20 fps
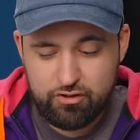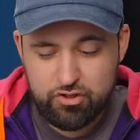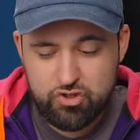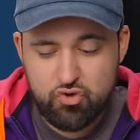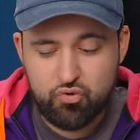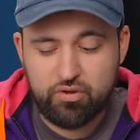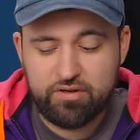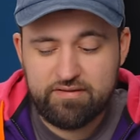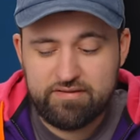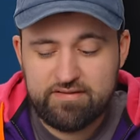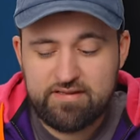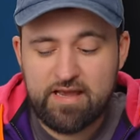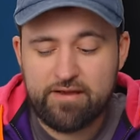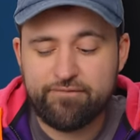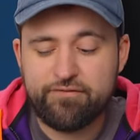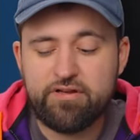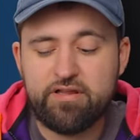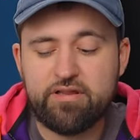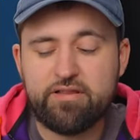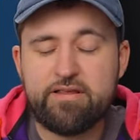You can
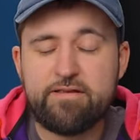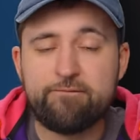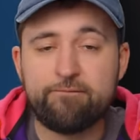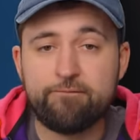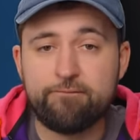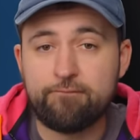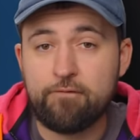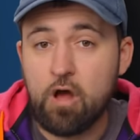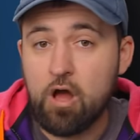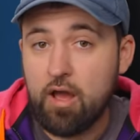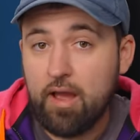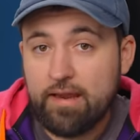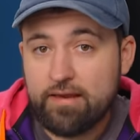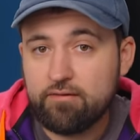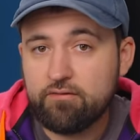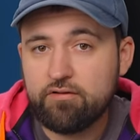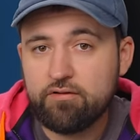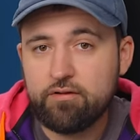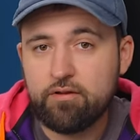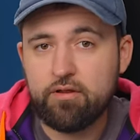definitely
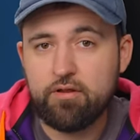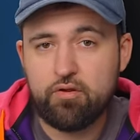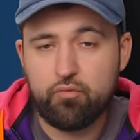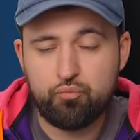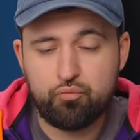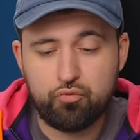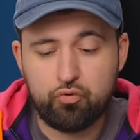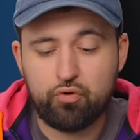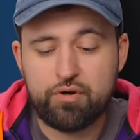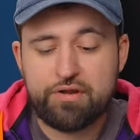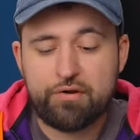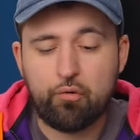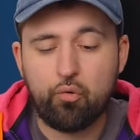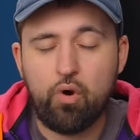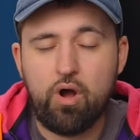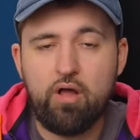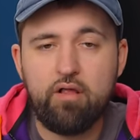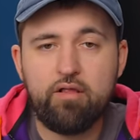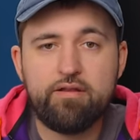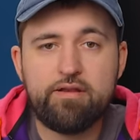find pretty
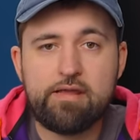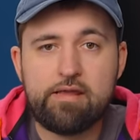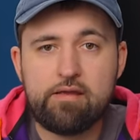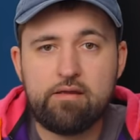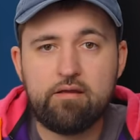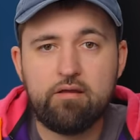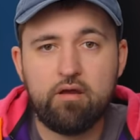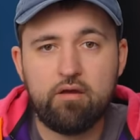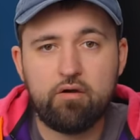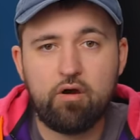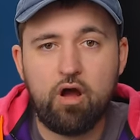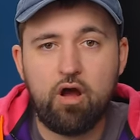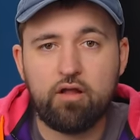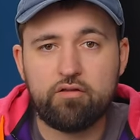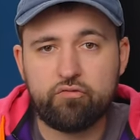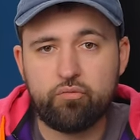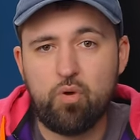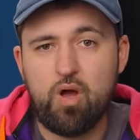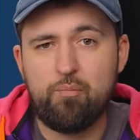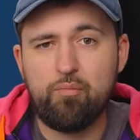quality hot
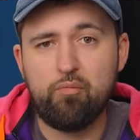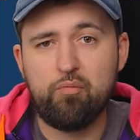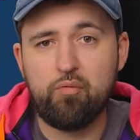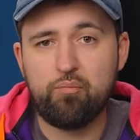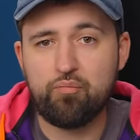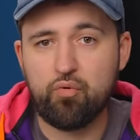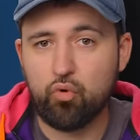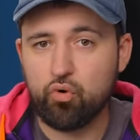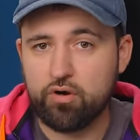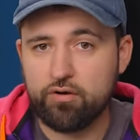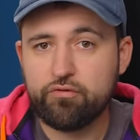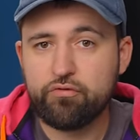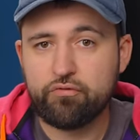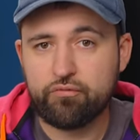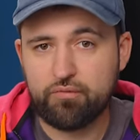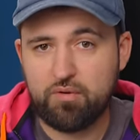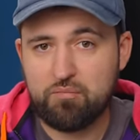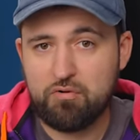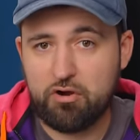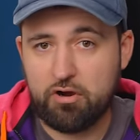swappable boards
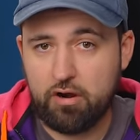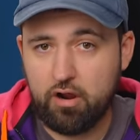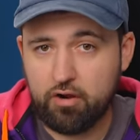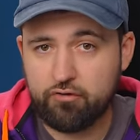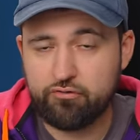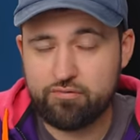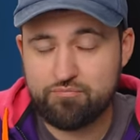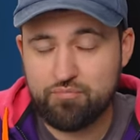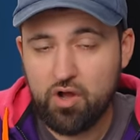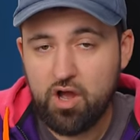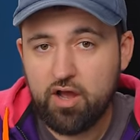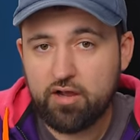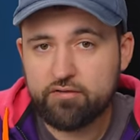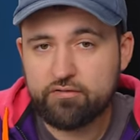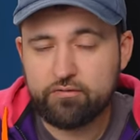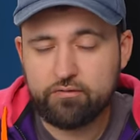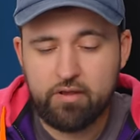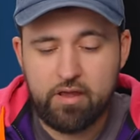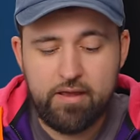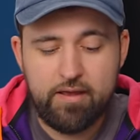for about 100
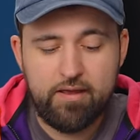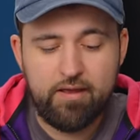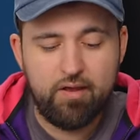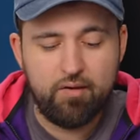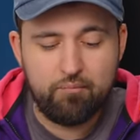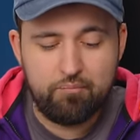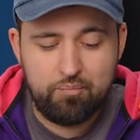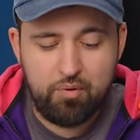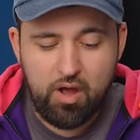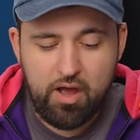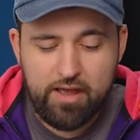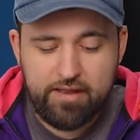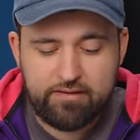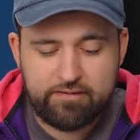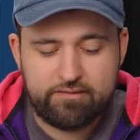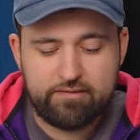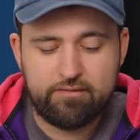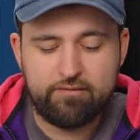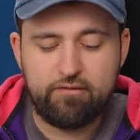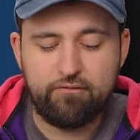bucks.
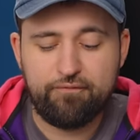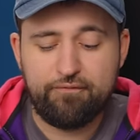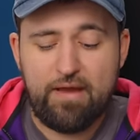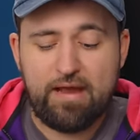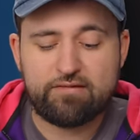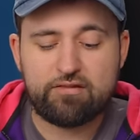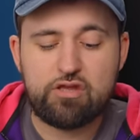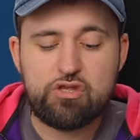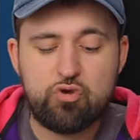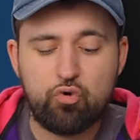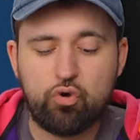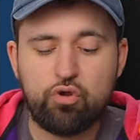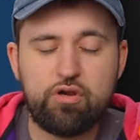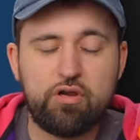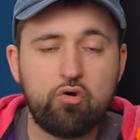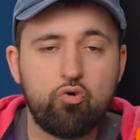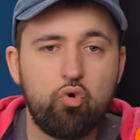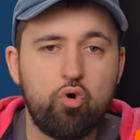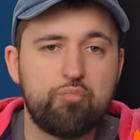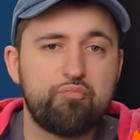But the fact that you could
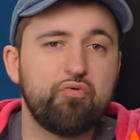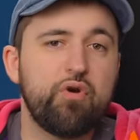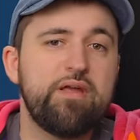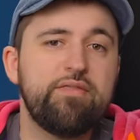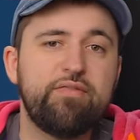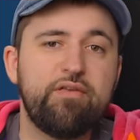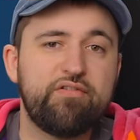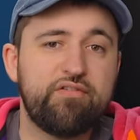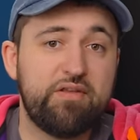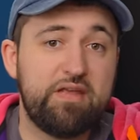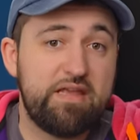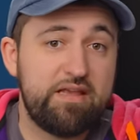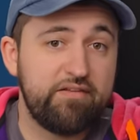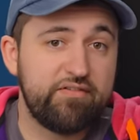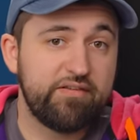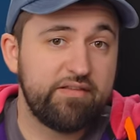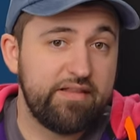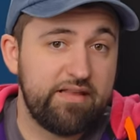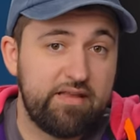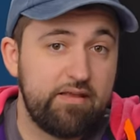incorporate this
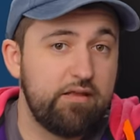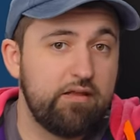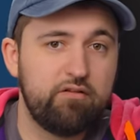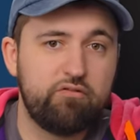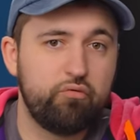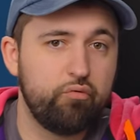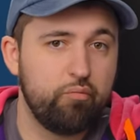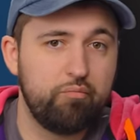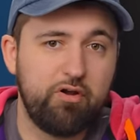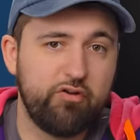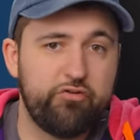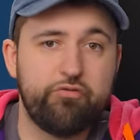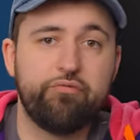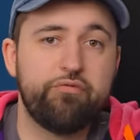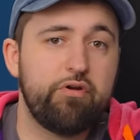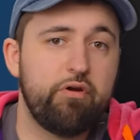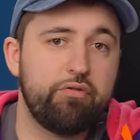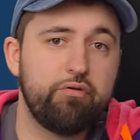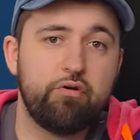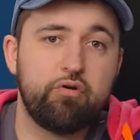easily into a bunch of
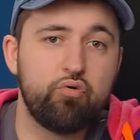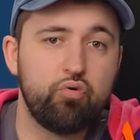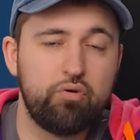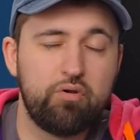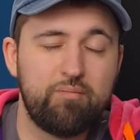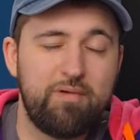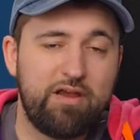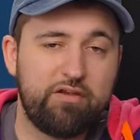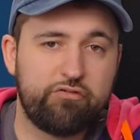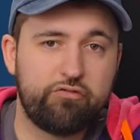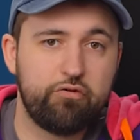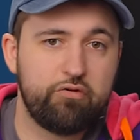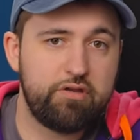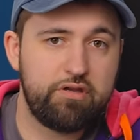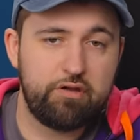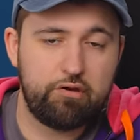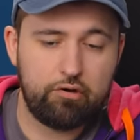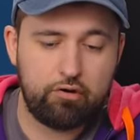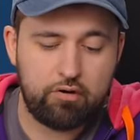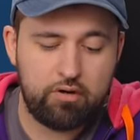your other Cooler Master
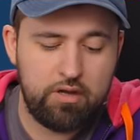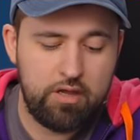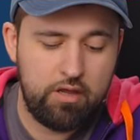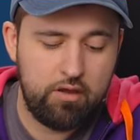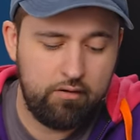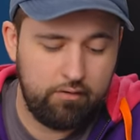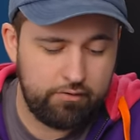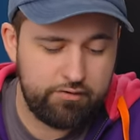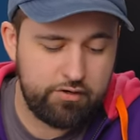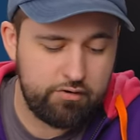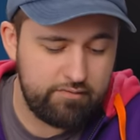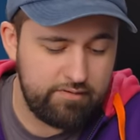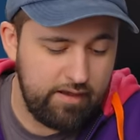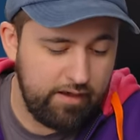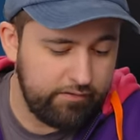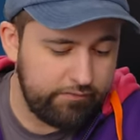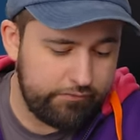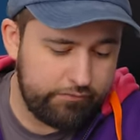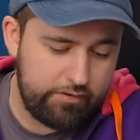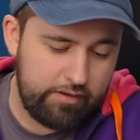gear on your
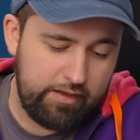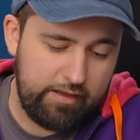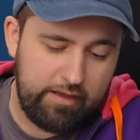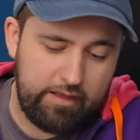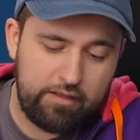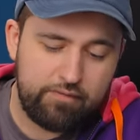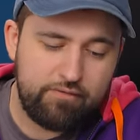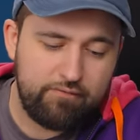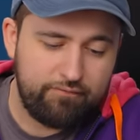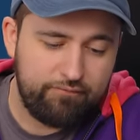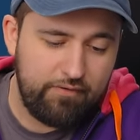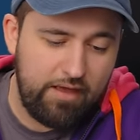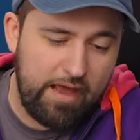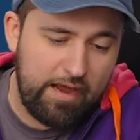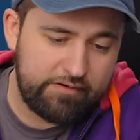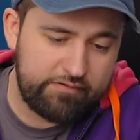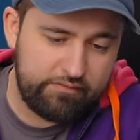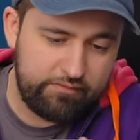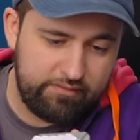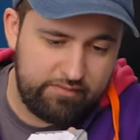desk, and the
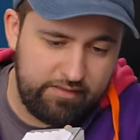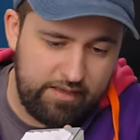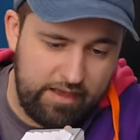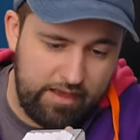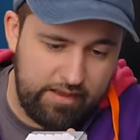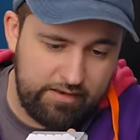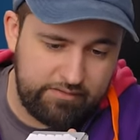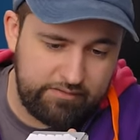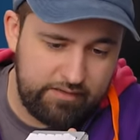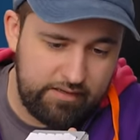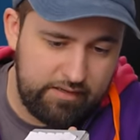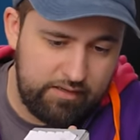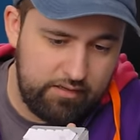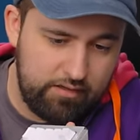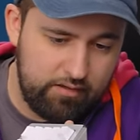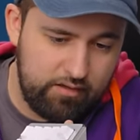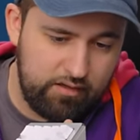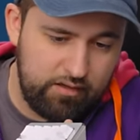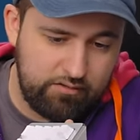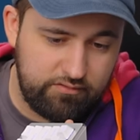fact that
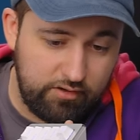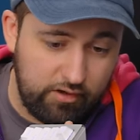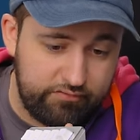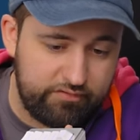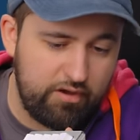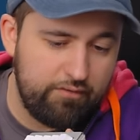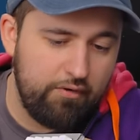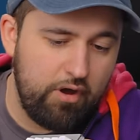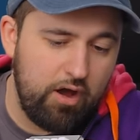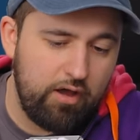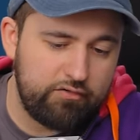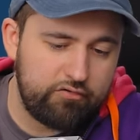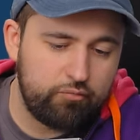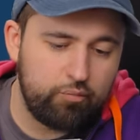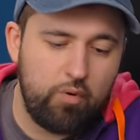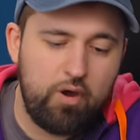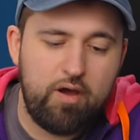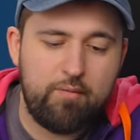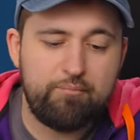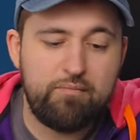it does have hot
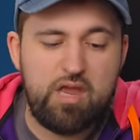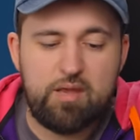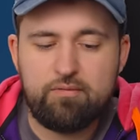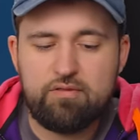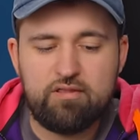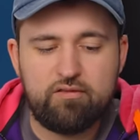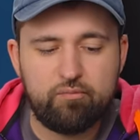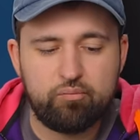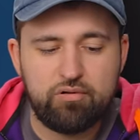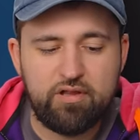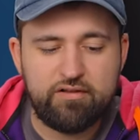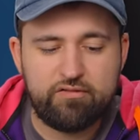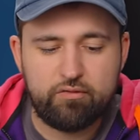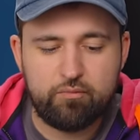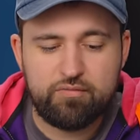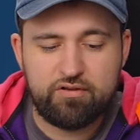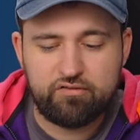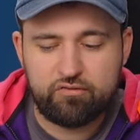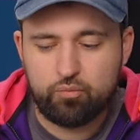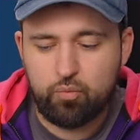swap, maybe these plates will
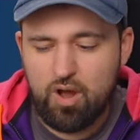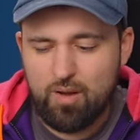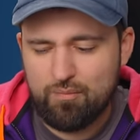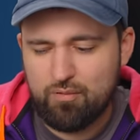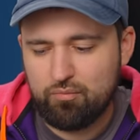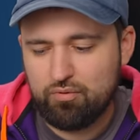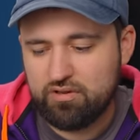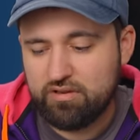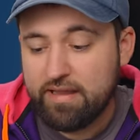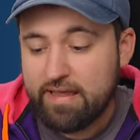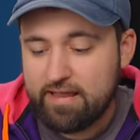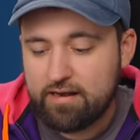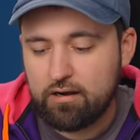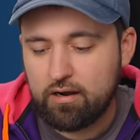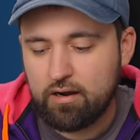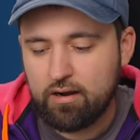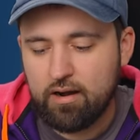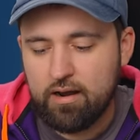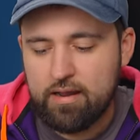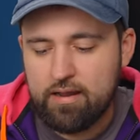be swappable
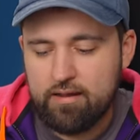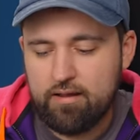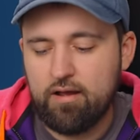later.